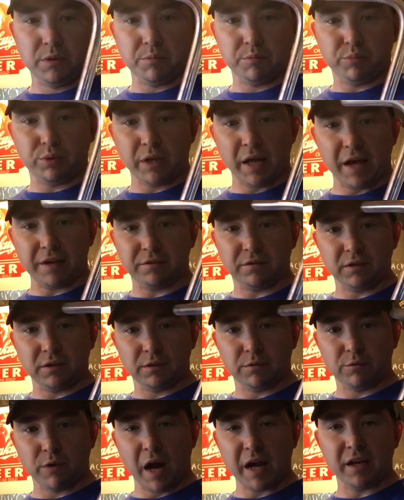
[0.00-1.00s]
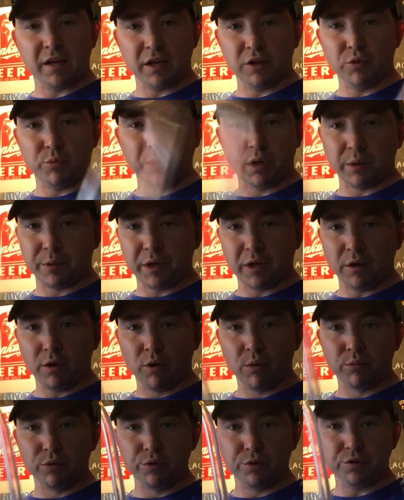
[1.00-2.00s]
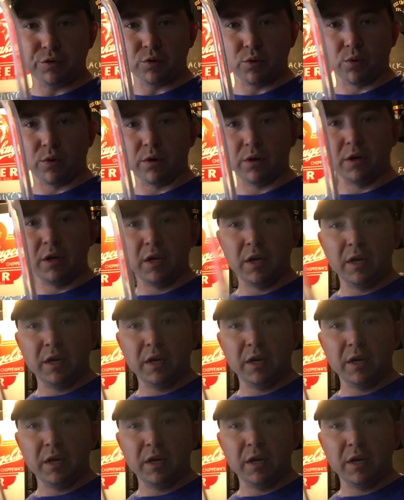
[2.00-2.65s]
plastic racking cane you pick up any homebrew store,